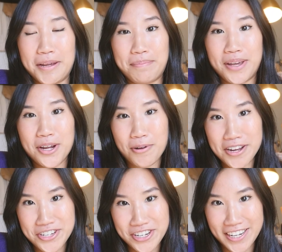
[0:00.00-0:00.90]
the big
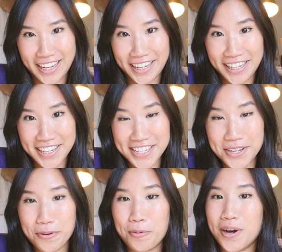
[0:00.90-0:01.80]
question is,
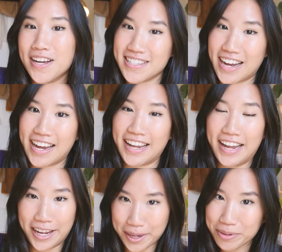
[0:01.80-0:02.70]
was I
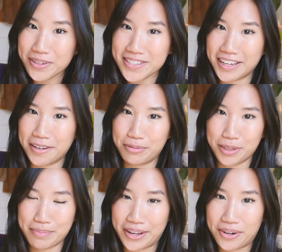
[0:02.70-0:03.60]
able to
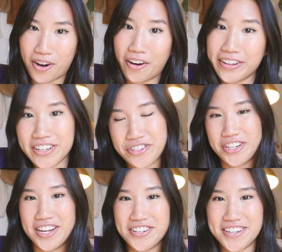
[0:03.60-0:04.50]
implement all these
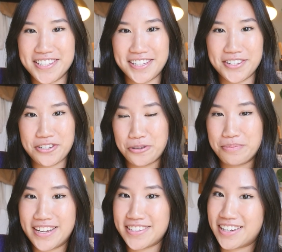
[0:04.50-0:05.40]
changes into
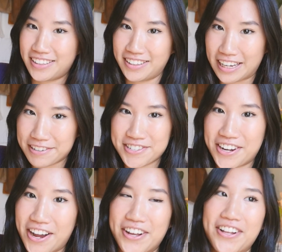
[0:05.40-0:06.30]
my daily
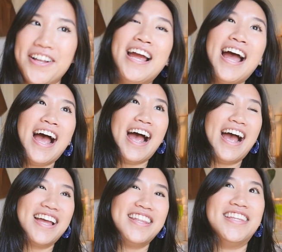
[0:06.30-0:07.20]
lifestyle?
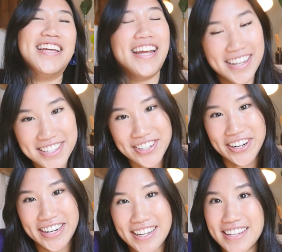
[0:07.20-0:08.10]
And the answer
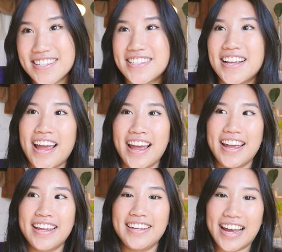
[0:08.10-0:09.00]
is
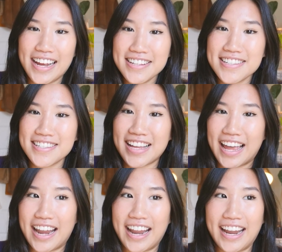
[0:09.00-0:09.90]
yes
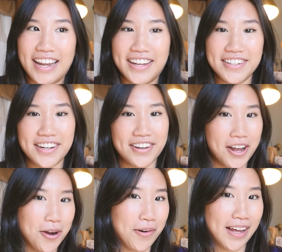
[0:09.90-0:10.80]
and
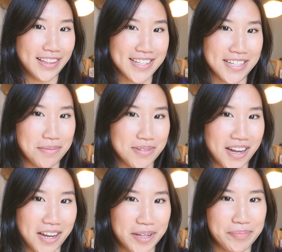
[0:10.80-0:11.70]
no at the same
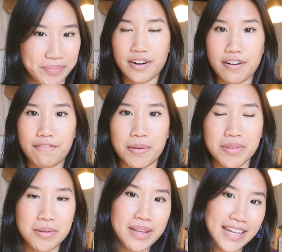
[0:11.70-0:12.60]
time. From
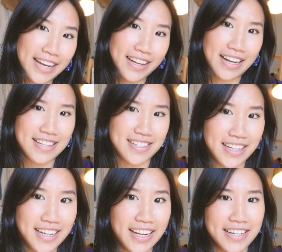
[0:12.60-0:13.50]
the beginning, I
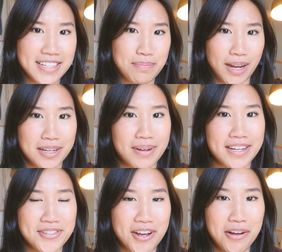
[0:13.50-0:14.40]
didn't expect
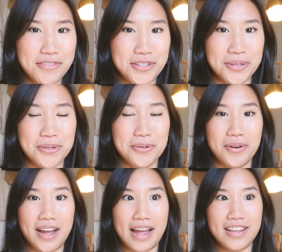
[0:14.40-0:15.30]
myself to
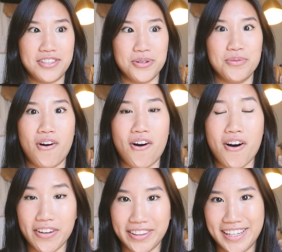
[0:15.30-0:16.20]
do
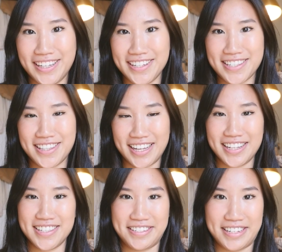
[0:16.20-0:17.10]
all these
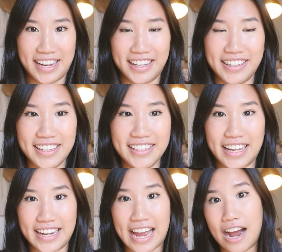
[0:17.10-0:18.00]
things daily, like